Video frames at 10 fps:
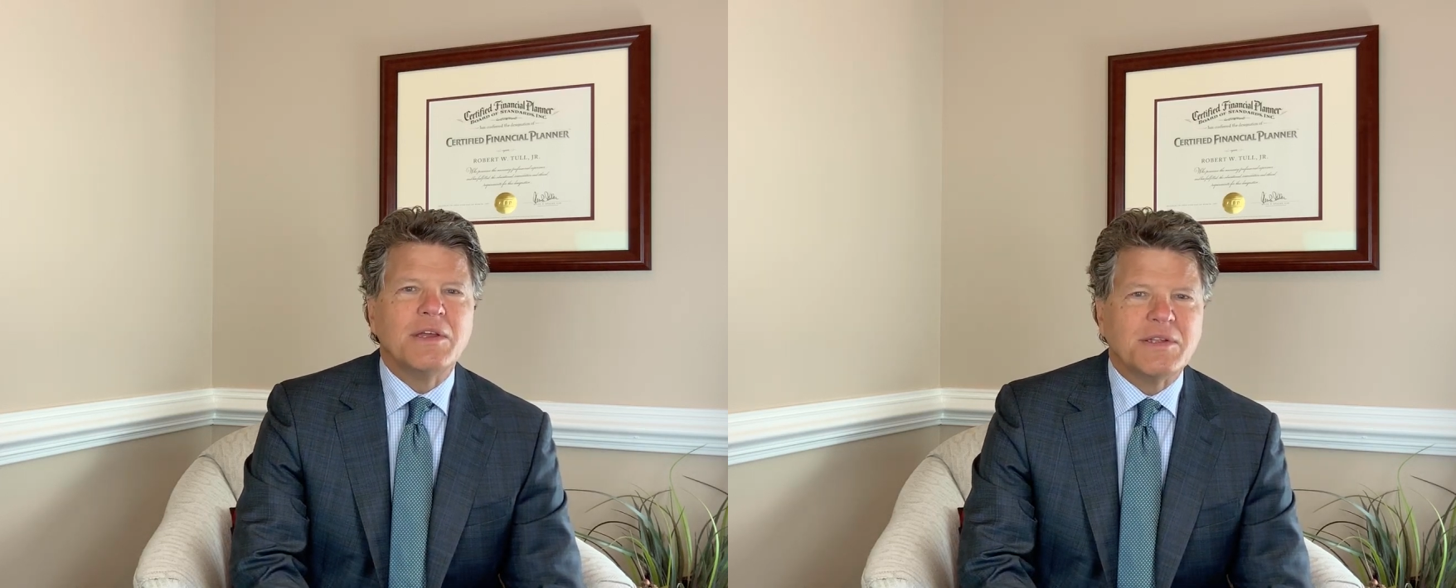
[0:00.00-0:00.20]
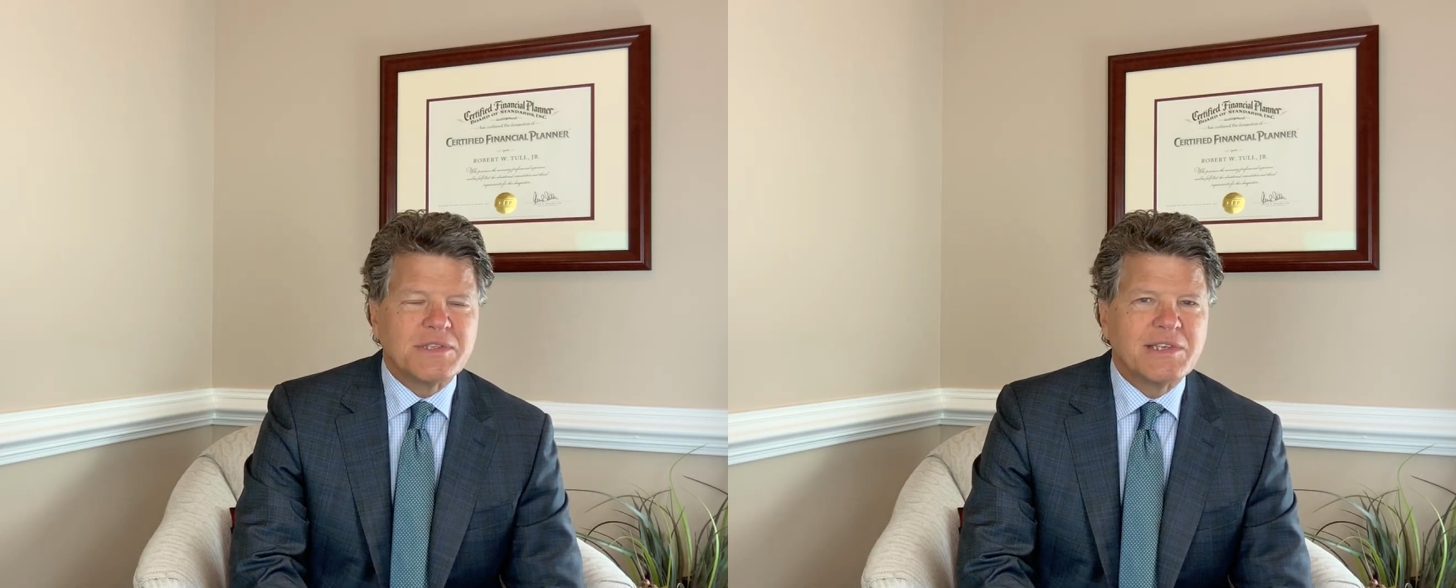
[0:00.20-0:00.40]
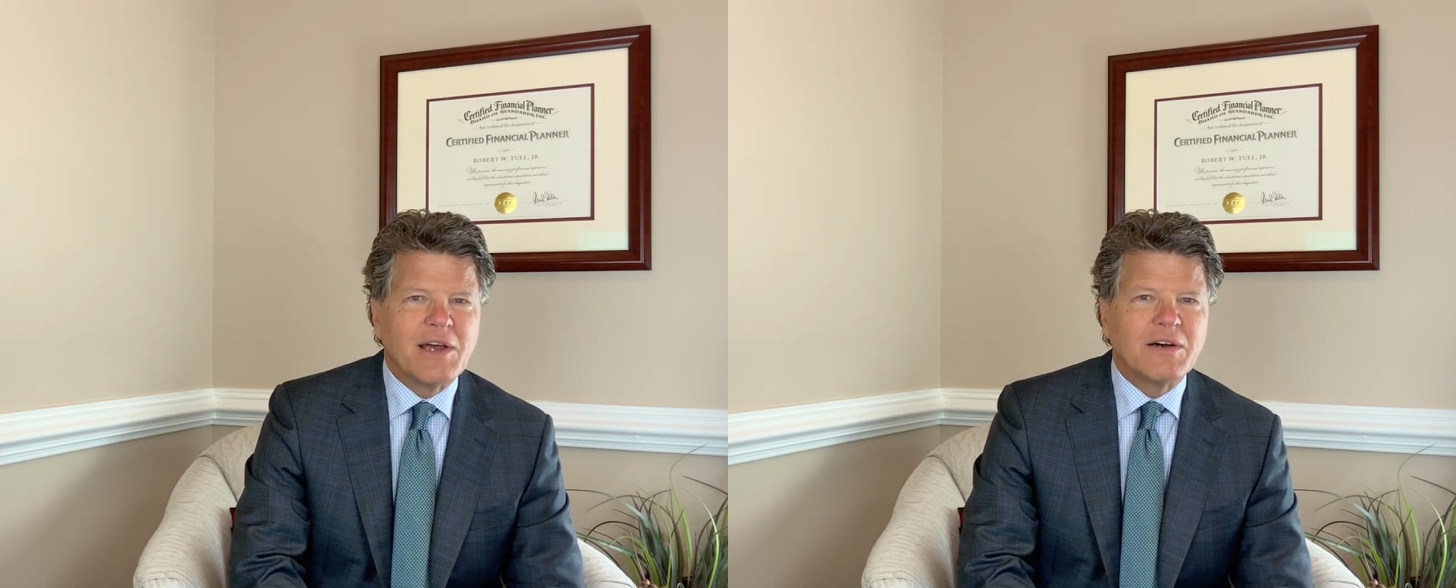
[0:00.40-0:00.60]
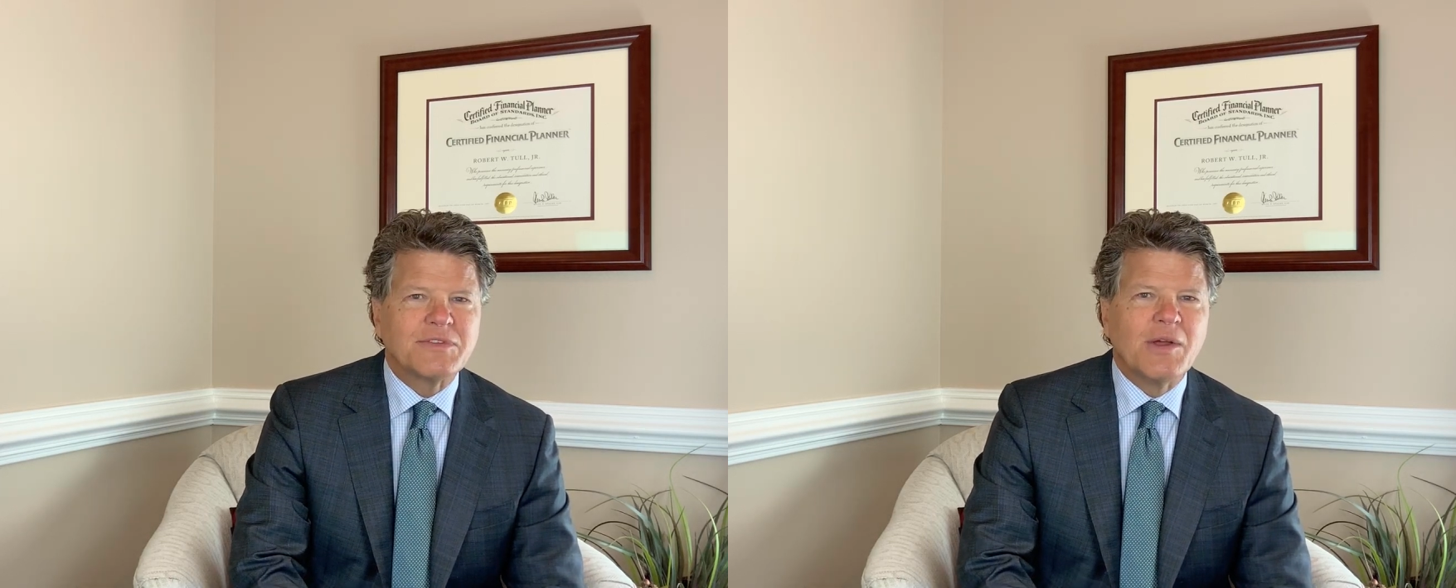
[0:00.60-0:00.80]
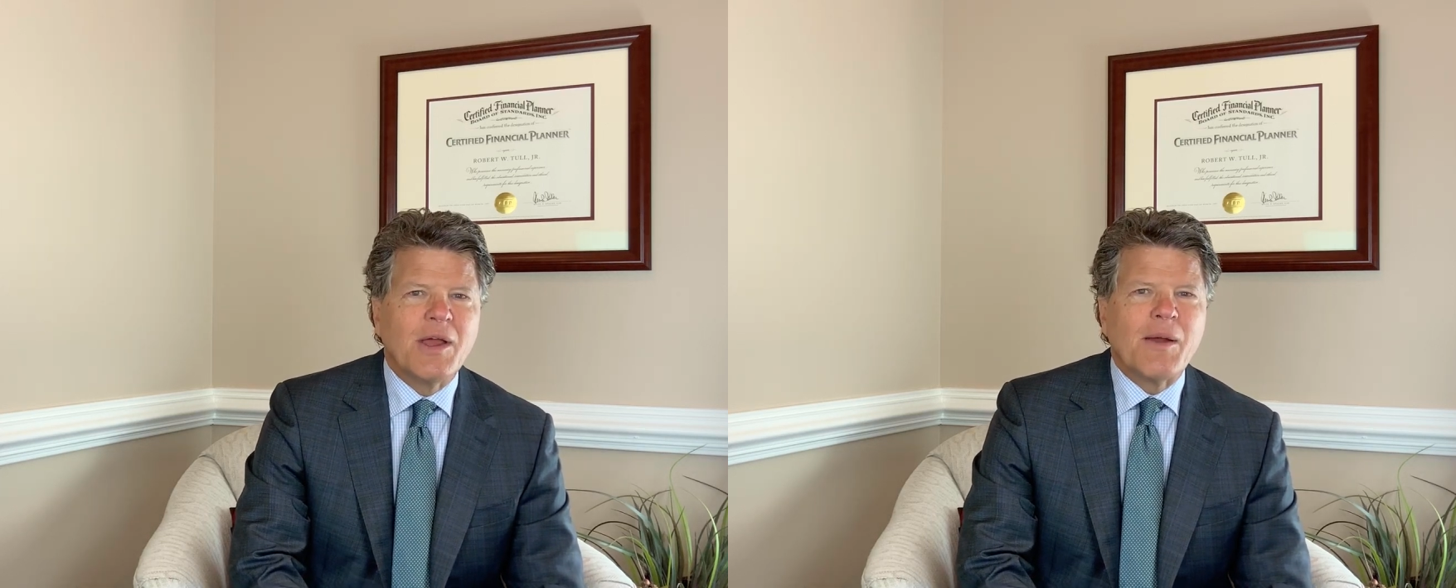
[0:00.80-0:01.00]

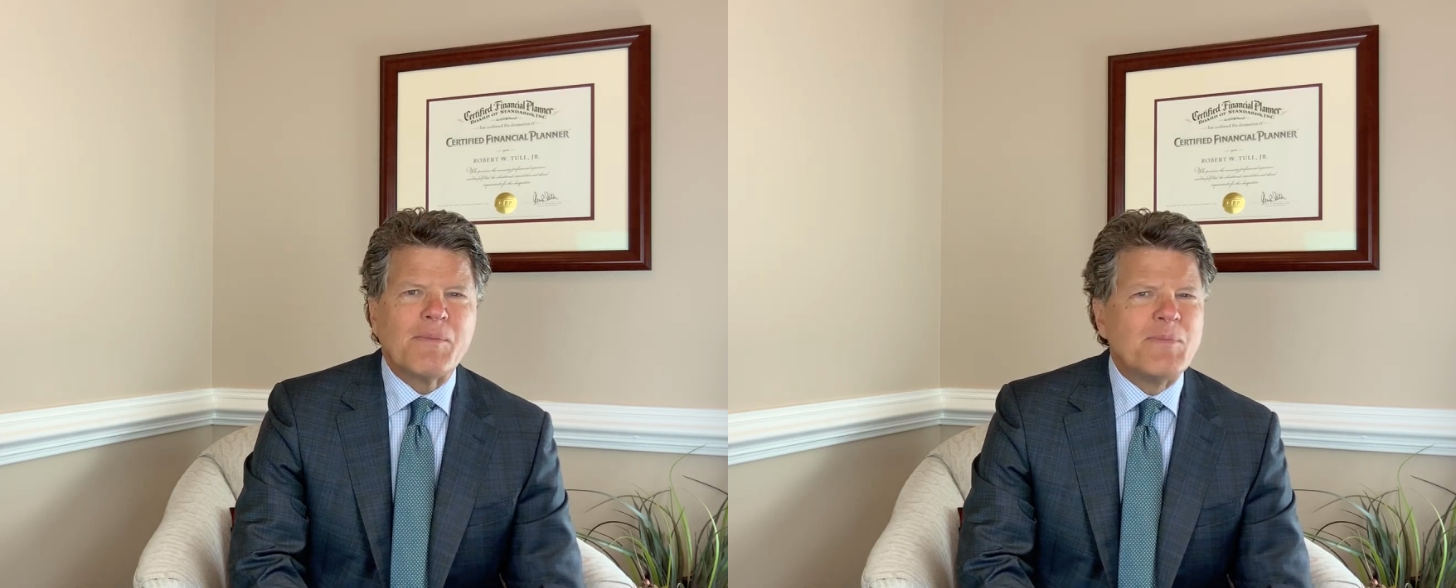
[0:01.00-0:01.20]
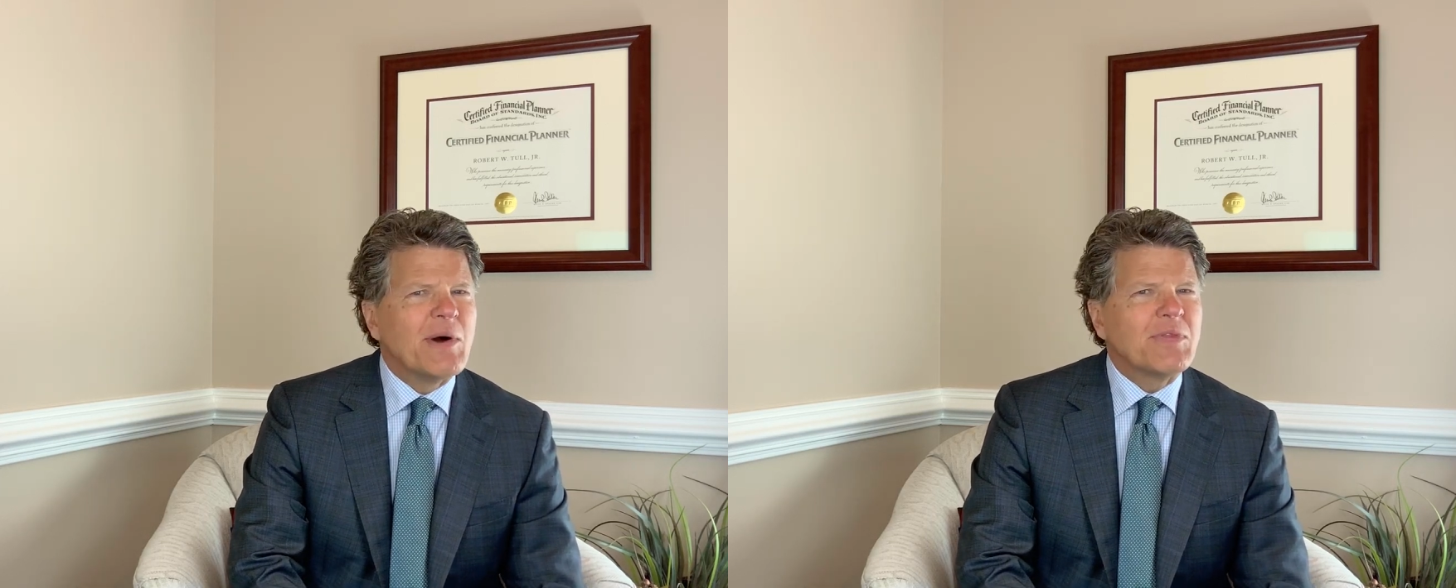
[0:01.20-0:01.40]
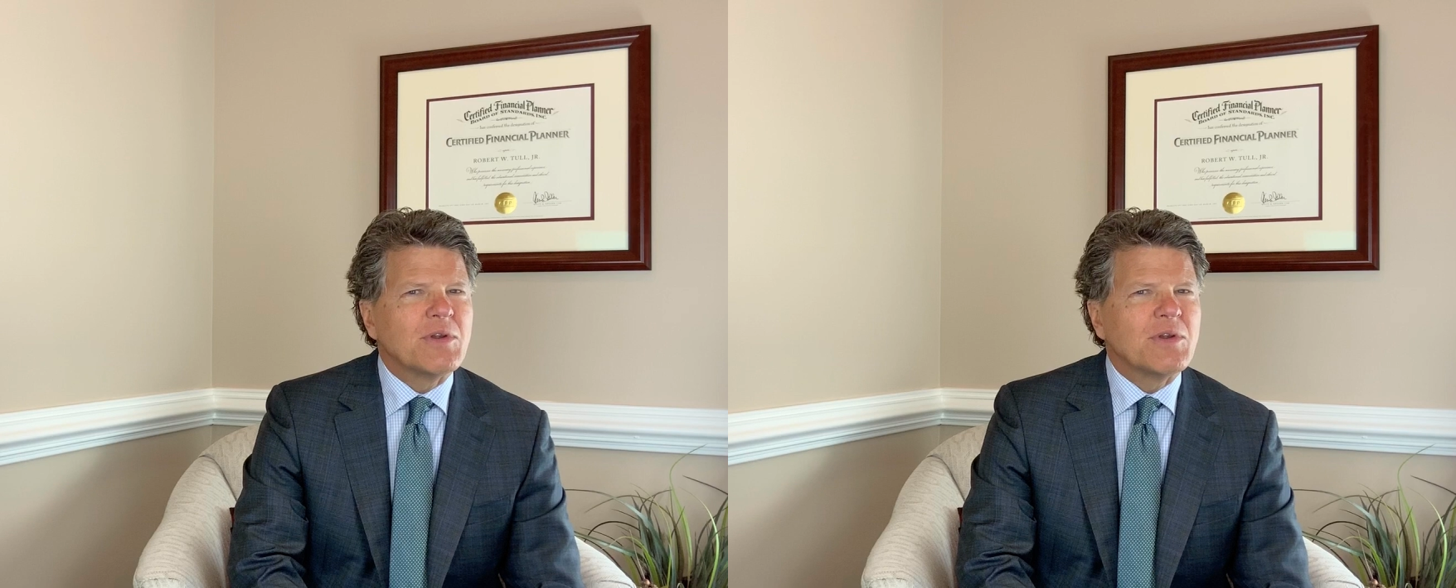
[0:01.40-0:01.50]
itself, but